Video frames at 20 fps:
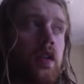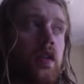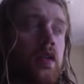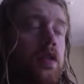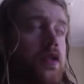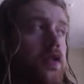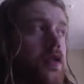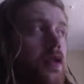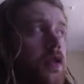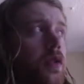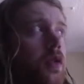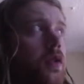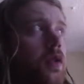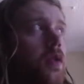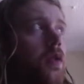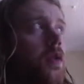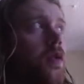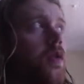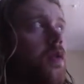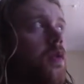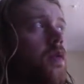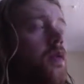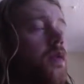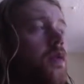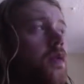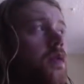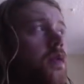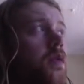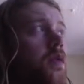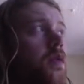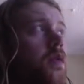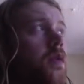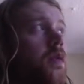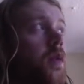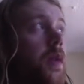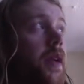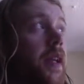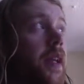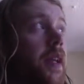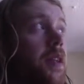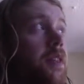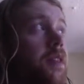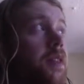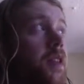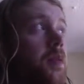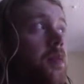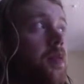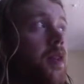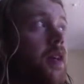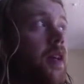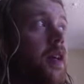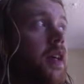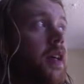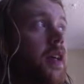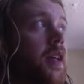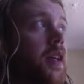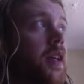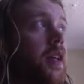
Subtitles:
So Windhand started playing,